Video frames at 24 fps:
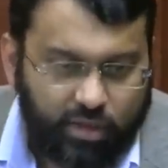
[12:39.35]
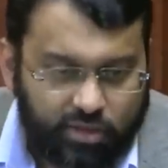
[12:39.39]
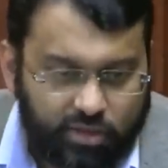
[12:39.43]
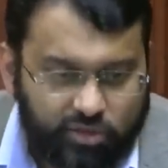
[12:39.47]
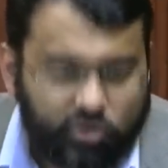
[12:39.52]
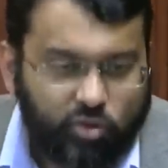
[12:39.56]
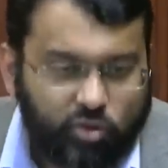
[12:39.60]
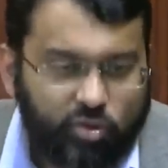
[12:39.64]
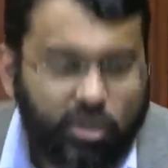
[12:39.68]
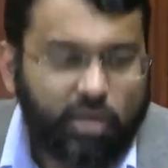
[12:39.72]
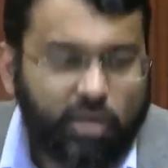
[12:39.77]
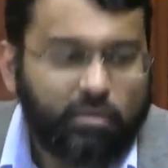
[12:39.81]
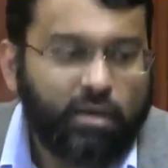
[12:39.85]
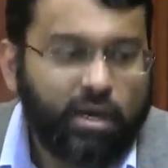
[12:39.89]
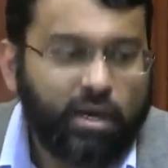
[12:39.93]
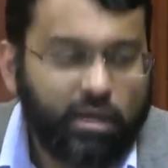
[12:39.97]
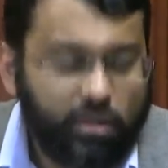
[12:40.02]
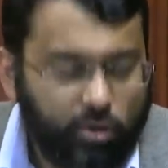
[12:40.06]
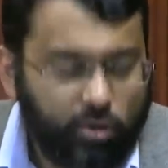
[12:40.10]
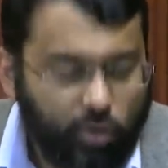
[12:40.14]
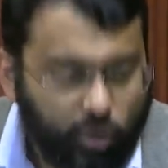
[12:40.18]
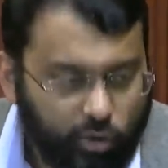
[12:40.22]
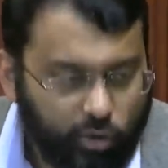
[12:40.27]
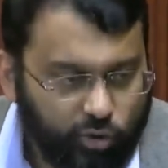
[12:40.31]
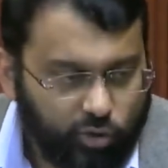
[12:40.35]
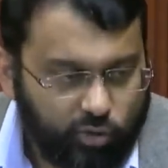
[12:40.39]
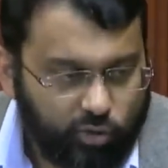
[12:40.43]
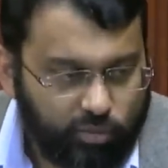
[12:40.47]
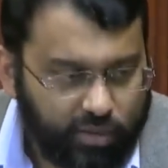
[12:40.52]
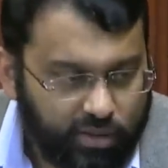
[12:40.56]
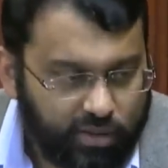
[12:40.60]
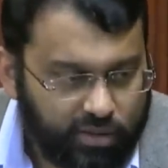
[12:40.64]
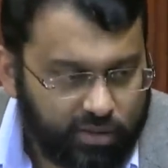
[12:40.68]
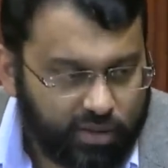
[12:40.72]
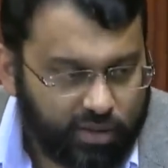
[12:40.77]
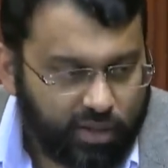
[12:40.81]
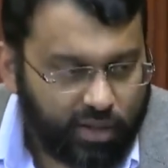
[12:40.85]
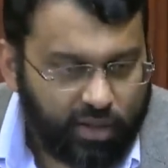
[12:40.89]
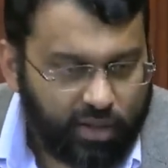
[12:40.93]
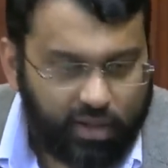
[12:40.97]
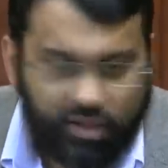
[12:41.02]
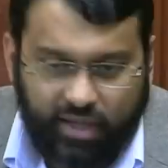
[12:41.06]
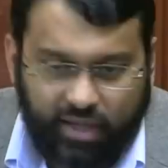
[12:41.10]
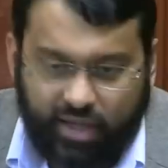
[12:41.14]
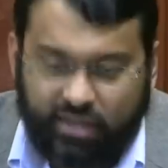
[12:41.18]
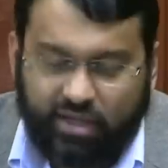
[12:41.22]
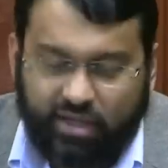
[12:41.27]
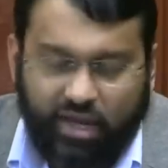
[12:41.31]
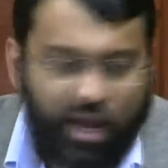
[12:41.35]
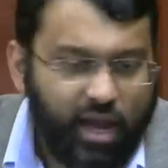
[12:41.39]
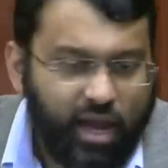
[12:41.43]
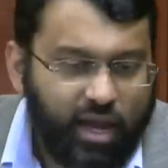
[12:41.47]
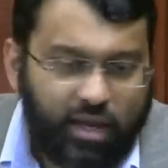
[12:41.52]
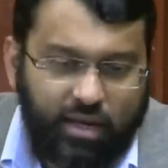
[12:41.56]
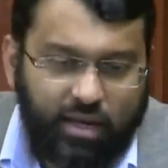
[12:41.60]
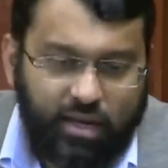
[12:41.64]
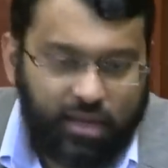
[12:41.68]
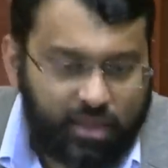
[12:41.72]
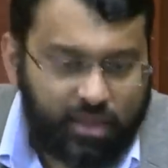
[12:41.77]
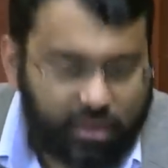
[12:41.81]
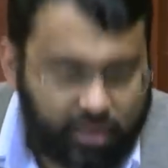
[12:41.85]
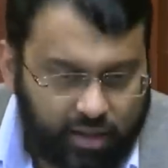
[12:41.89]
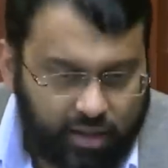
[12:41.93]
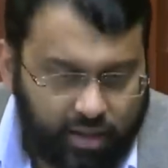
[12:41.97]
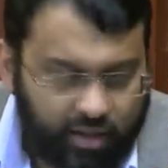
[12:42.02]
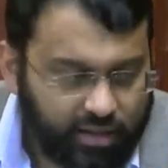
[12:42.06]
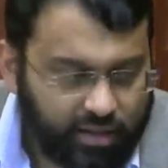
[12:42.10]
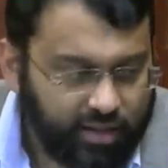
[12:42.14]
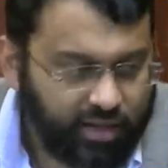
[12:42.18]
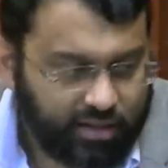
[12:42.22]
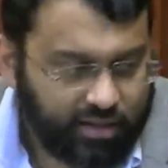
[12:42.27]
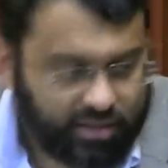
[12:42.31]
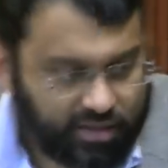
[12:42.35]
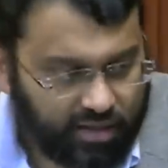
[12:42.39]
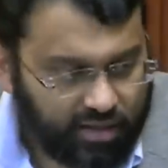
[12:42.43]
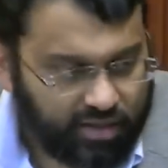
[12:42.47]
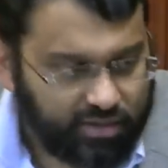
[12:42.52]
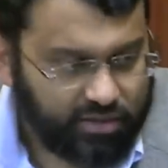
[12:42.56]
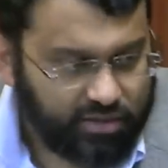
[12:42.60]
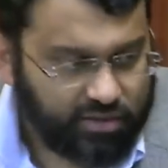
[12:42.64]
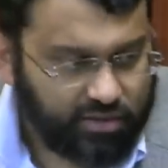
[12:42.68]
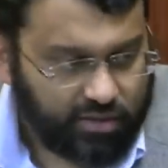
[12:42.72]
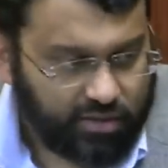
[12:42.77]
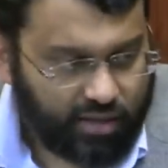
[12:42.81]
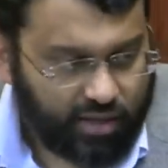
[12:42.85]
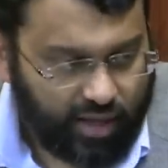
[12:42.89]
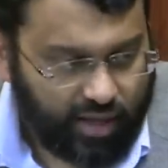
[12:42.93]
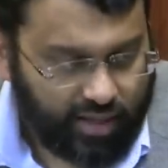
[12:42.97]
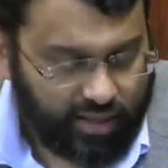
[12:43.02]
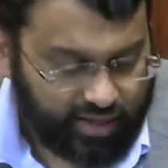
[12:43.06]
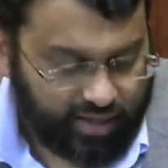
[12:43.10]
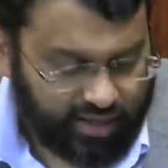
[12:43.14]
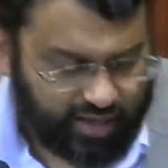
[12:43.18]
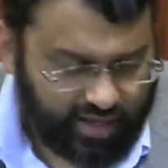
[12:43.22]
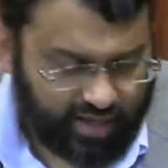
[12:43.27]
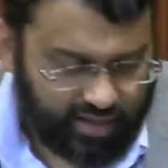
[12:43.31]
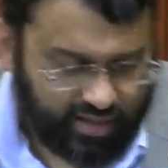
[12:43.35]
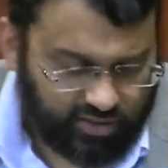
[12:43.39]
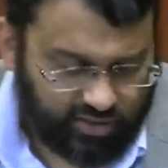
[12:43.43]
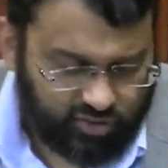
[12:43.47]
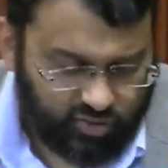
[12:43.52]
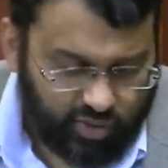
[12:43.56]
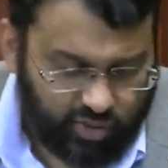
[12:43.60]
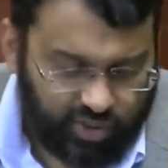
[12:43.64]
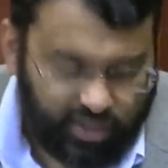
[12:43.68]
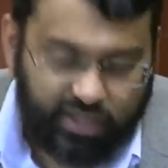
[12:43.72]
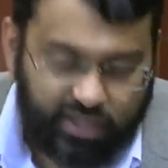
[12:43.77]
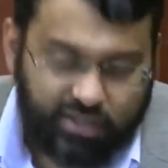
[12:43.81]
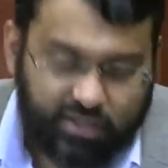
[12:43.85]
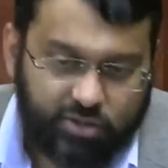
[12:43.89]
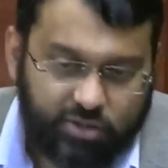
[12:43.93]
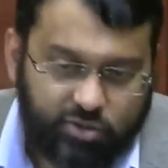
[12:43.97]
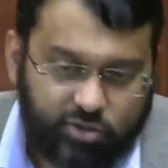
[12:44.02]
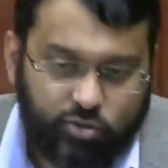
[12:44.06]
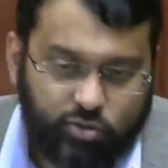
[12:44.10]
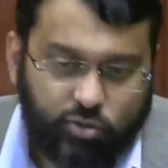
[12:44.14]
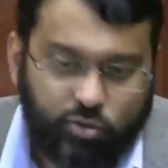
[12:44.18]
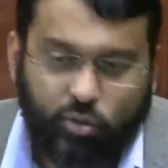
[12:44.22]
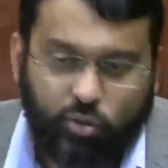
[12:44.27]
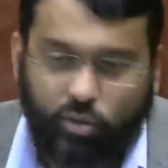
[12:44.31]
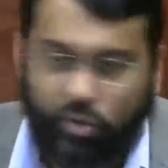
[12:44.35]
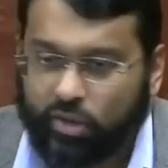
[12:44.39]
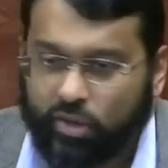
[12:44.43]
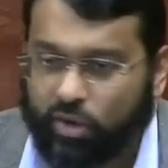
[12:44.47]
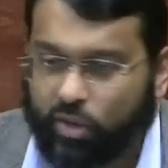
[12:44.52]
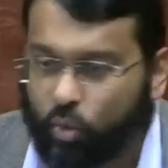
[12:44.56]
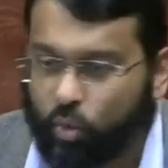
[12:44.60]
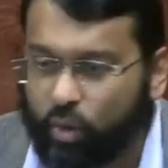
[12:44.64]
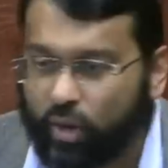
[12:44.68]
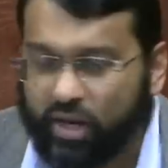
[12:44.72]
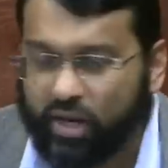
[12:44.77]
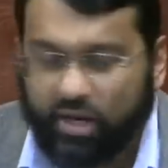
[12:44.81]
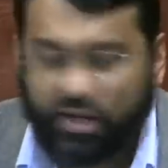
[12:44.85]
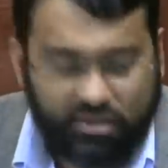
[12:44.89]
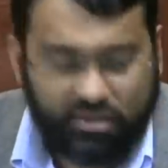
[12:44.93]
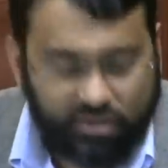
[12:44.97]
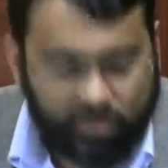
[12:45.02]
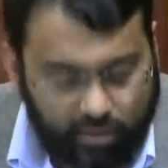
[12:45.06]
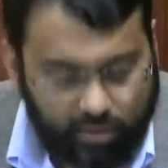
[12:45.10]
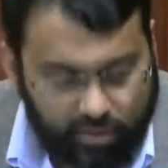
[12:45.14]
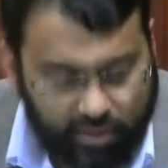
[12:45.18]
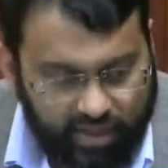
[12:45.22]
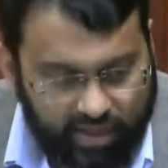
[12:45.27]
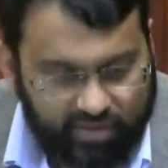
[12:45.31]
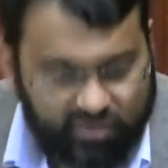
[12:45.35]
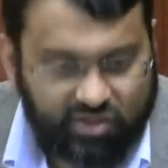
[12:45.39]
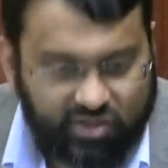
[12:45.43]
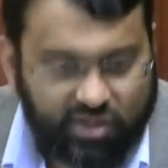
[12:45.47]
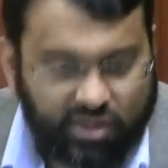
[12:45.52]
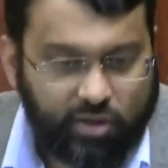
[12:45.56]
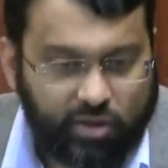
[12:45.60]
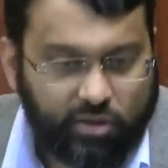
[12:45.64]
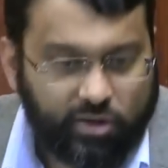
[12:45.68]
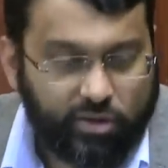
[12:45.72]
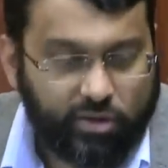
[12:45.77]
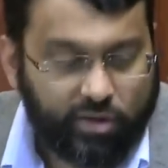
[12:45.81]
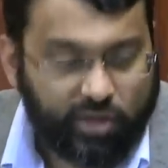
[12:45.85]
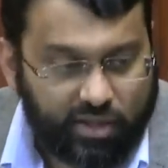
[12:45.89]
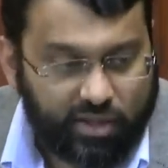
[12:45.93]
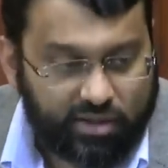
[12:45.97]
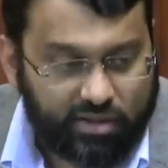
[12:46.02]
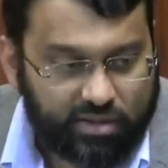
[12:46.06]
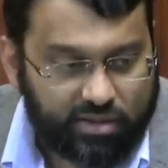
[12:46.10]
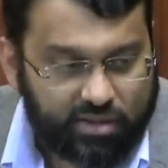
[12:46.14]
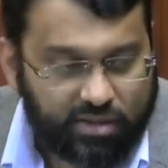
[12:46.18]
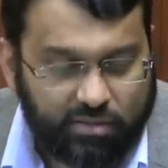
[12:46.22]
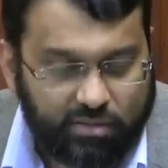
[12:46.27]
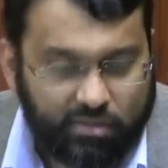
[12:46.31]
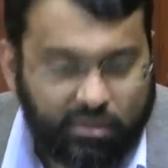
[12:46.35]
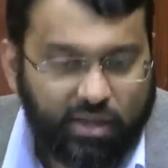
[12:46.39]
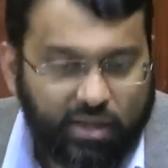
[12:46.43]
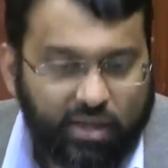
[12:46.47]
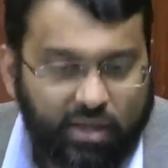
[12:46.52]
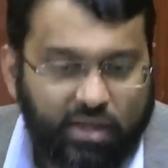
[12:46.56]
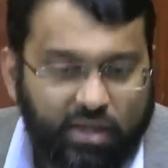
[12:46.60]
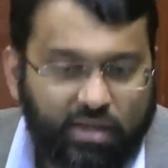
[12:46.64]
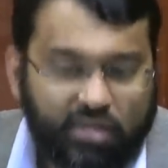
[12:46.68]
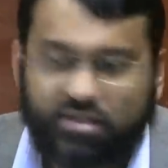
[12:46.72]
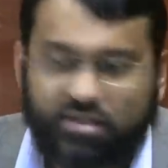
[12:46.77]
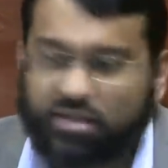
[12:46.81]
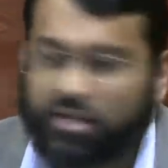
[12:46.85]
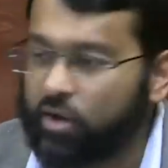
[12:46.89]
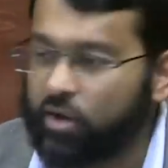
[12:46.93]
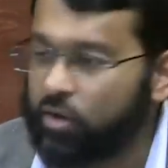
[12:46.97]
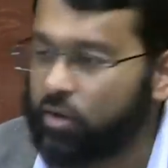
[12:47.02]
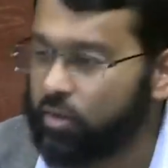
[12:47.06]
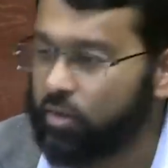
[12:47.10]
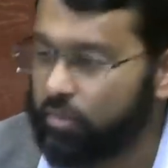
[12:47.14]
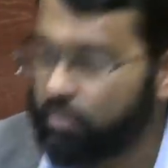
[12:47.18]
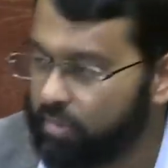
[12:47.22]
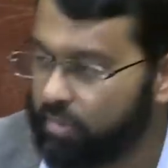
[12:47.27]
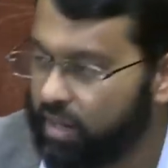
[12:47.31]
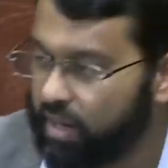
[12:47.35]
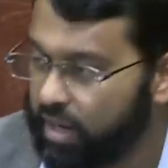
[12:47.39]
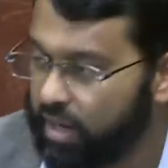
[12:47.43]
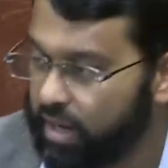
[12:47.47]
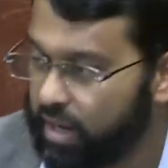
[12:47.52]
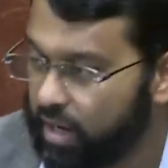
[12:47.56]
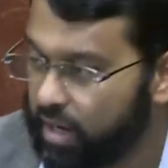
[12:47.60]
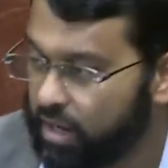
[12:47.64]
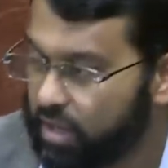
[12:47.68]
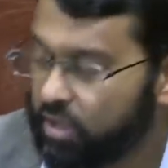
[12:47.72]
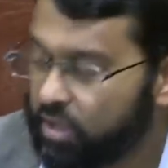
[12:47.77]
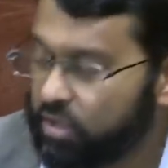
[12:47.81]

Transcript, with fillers: So, they make the argument that anything that does that is related to their ways, their lifestyle, their custom is their millah.